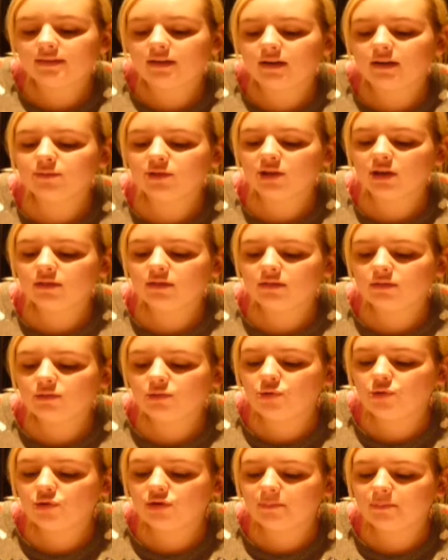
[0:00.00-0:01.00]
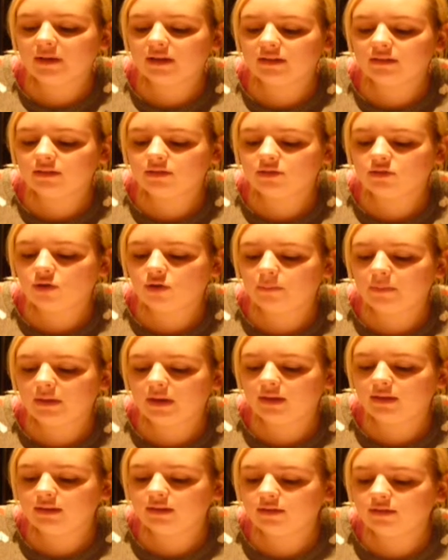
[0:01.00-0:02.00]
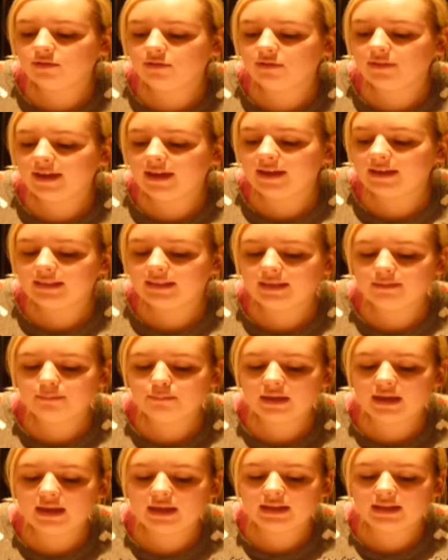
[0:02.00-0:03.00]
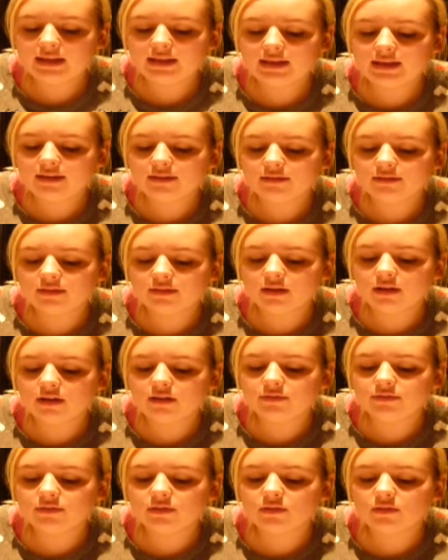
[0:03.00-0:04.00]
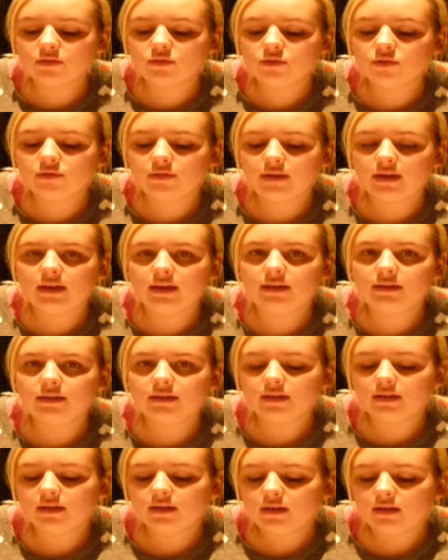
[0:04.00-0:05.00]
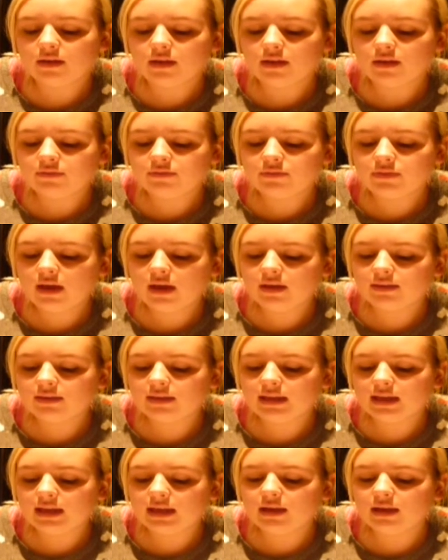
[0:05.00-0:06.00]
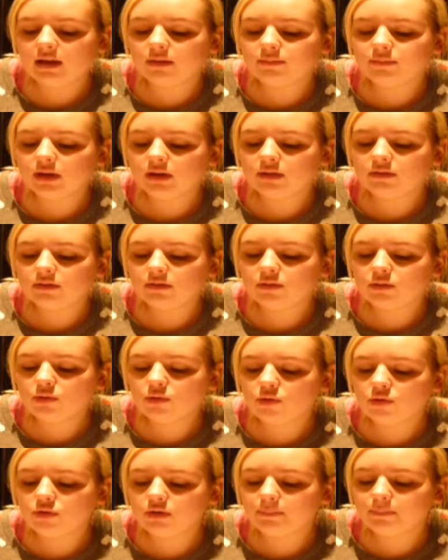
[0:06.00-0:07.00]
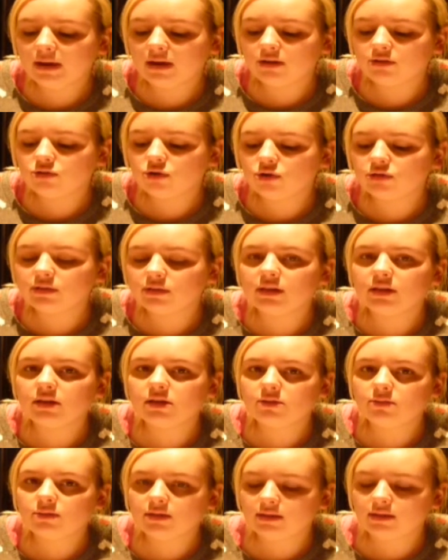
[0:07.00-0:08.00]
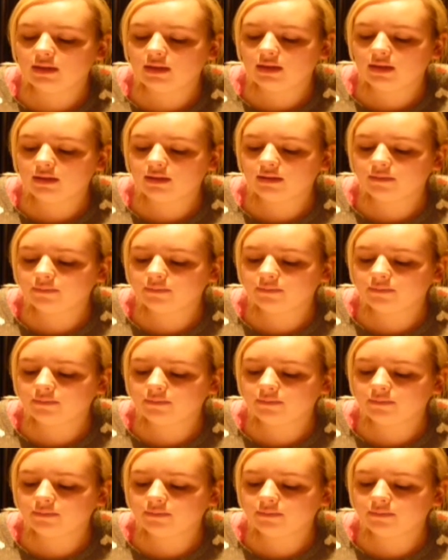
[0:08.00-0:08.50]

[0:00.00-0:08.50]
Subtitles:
I'm going to talk about the topic, creating meaning outside of the story. Firstly, I'm going to talk about continuity.